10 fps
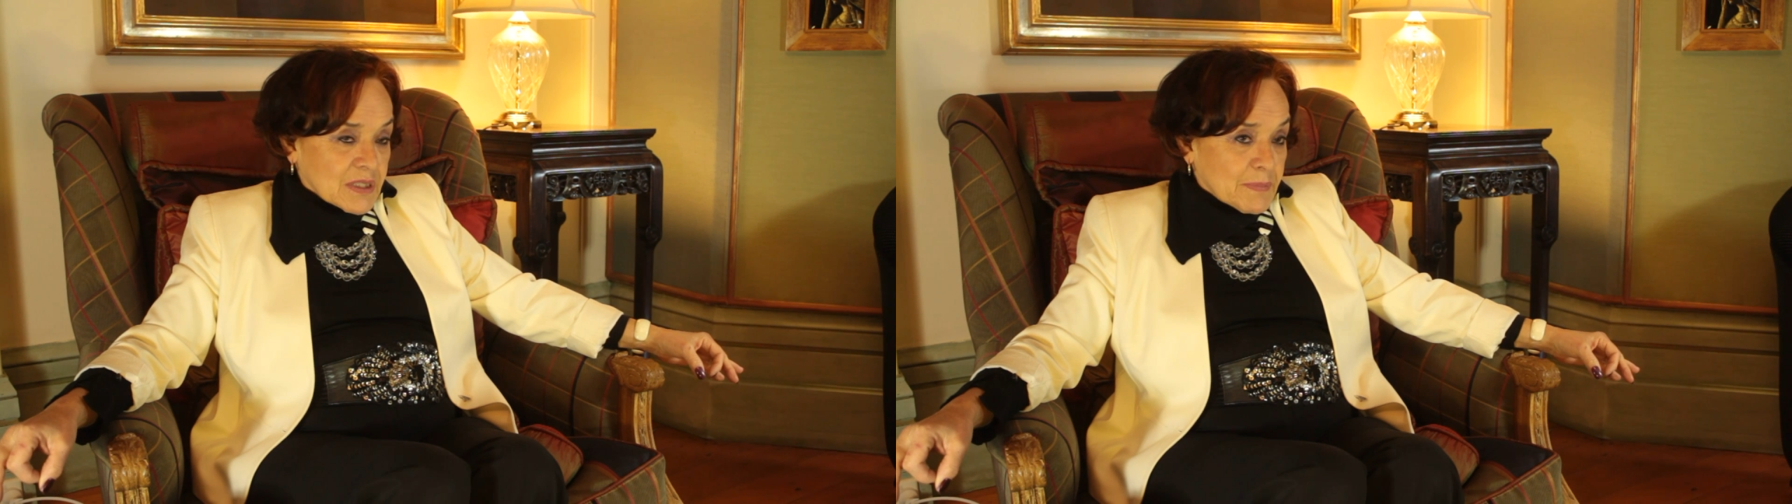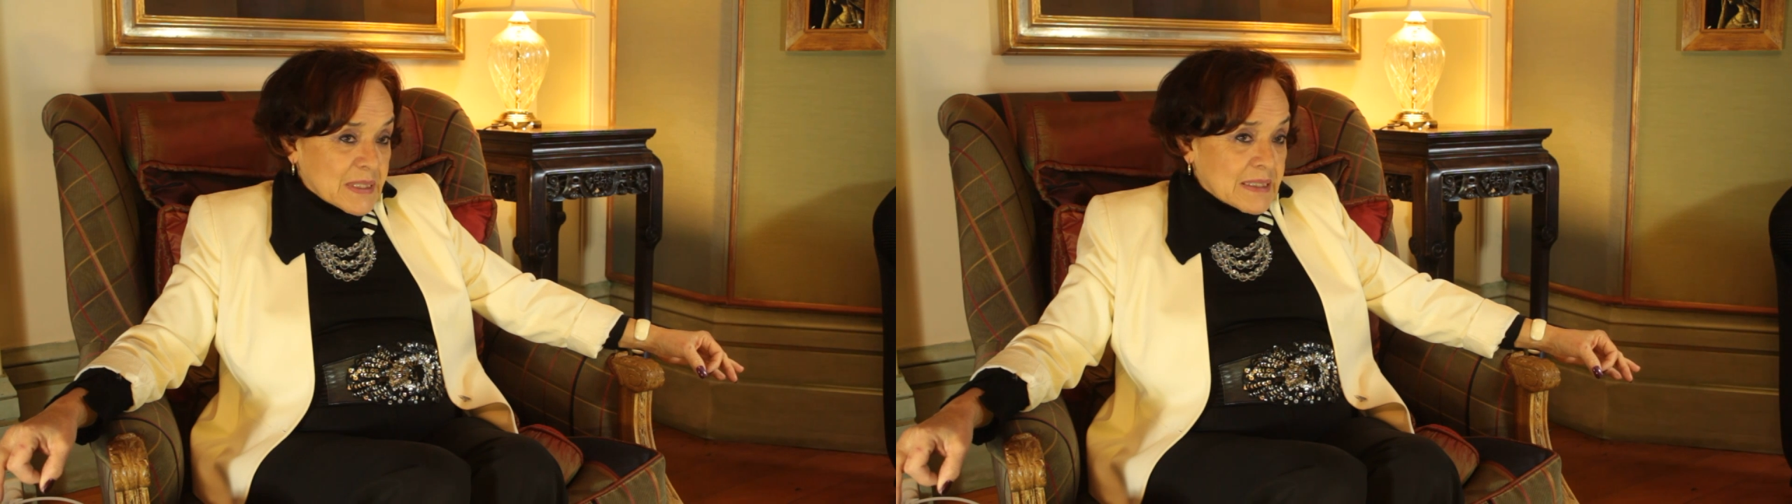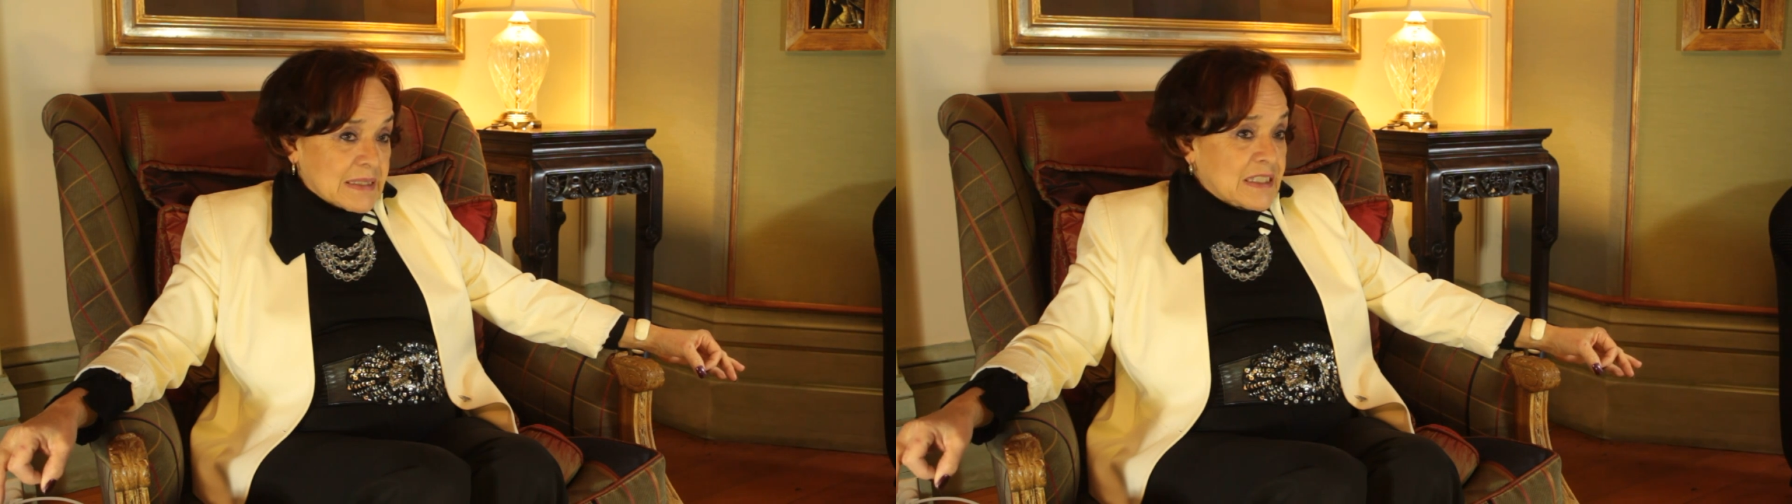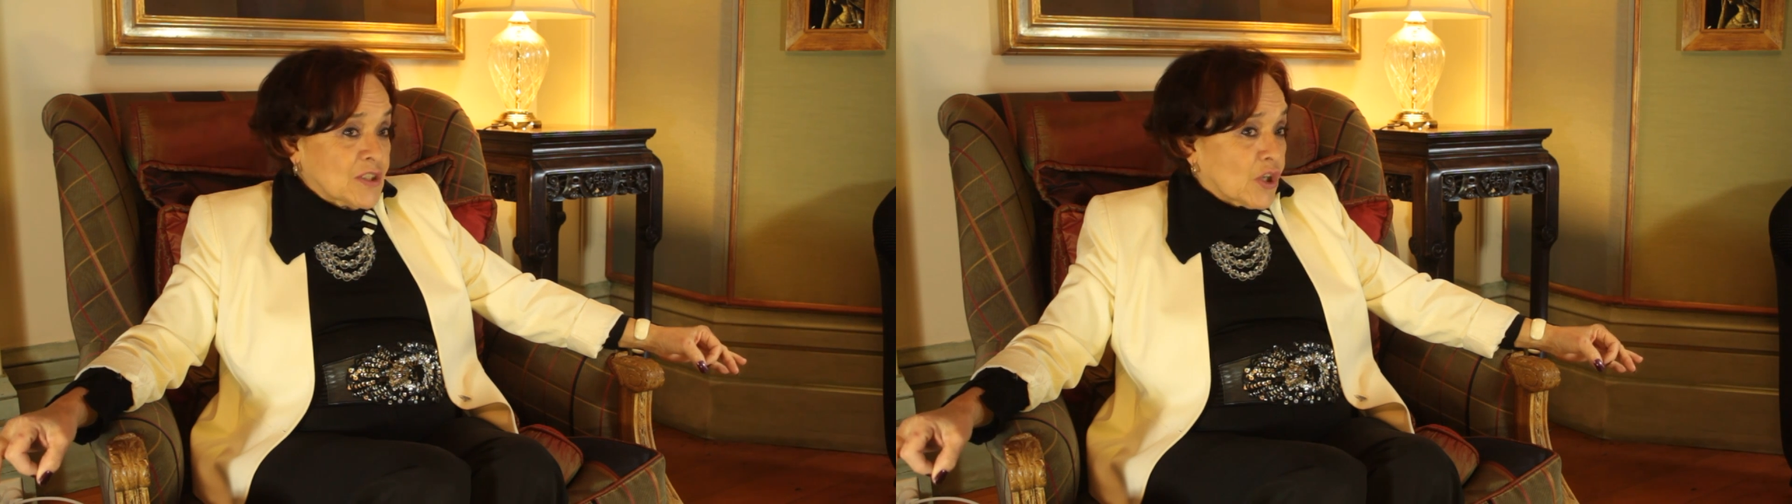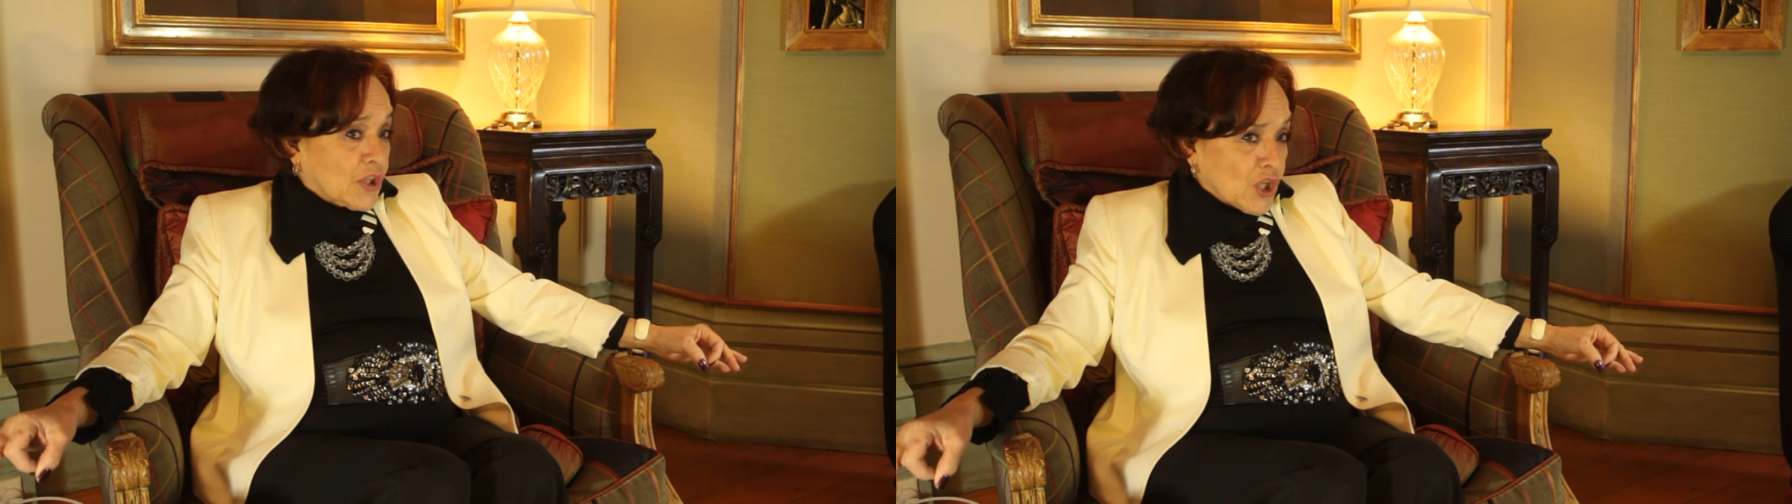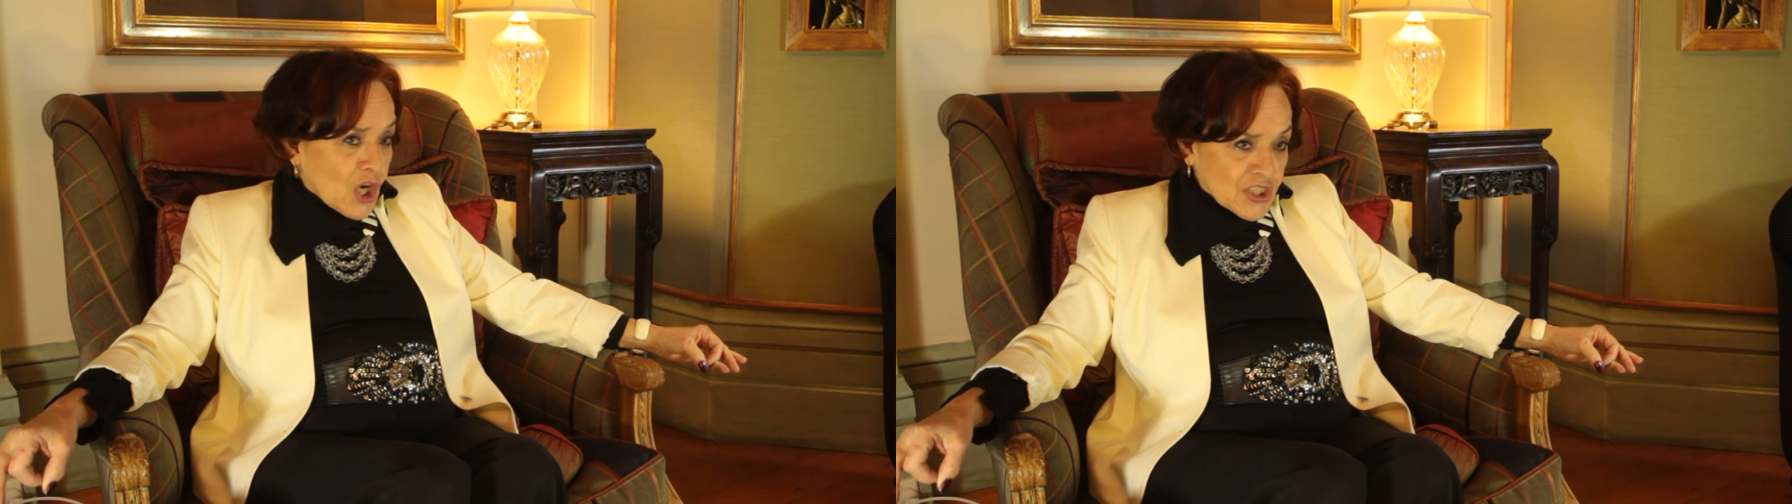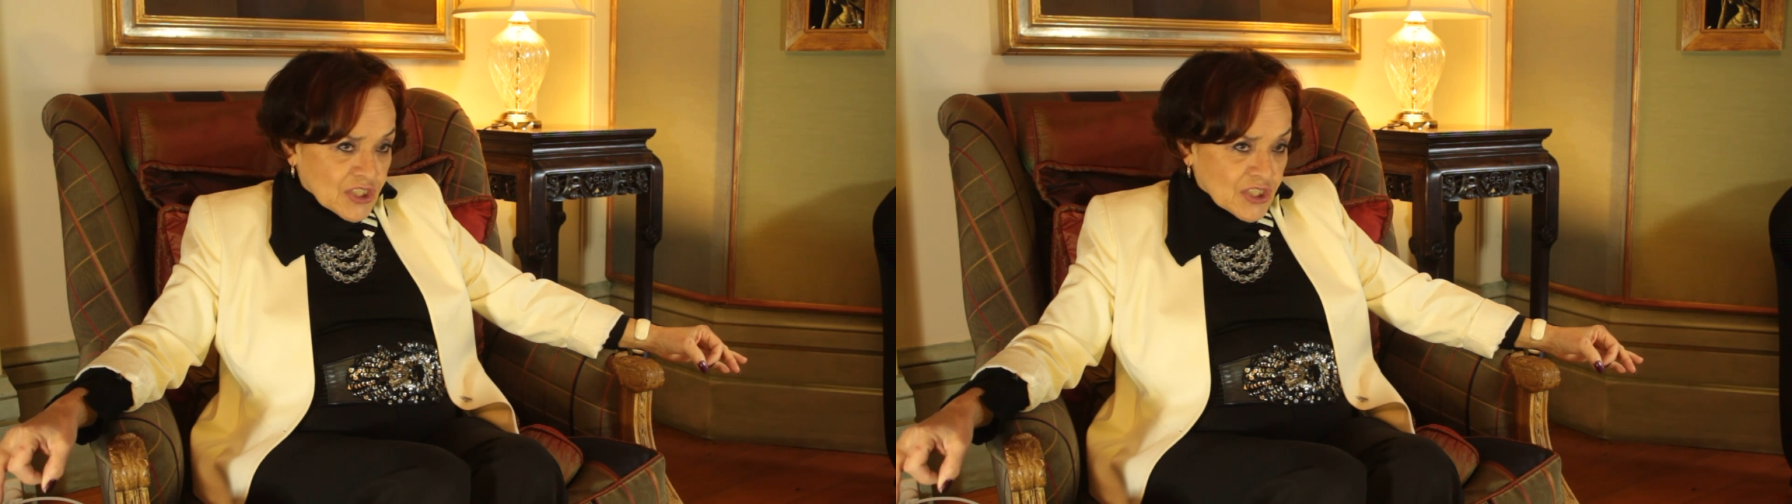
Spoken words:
the business is not large